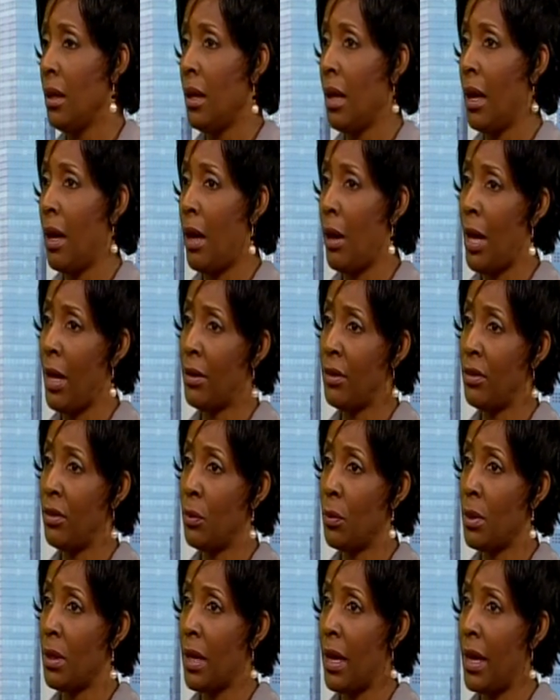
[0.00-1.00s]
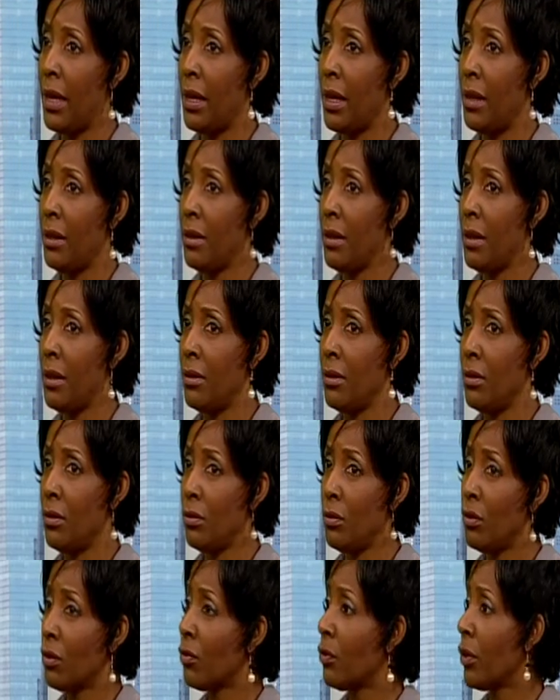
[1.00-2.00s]
How to deal with that, and then
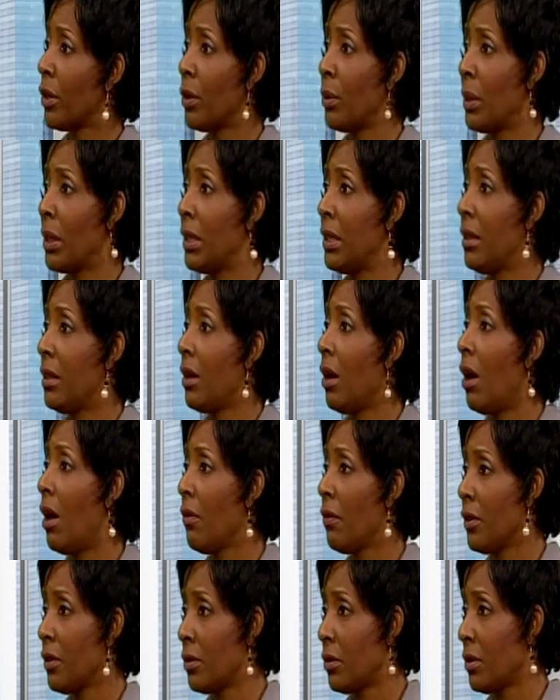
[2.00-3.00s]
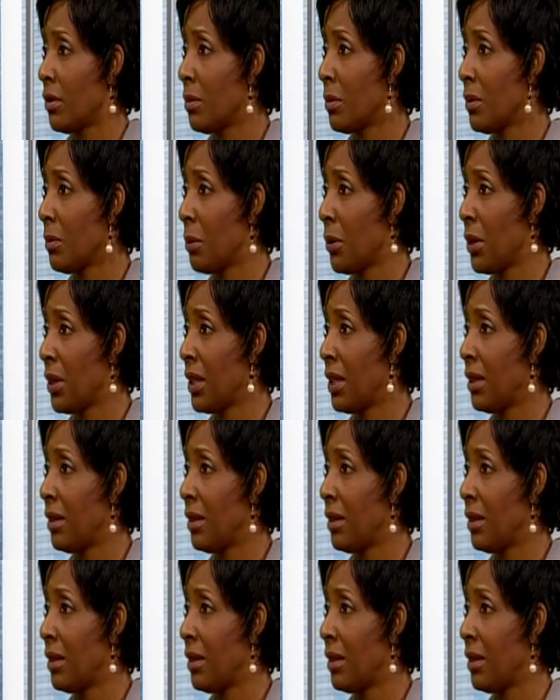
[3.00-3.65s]
just very quickly, the office Christmas party.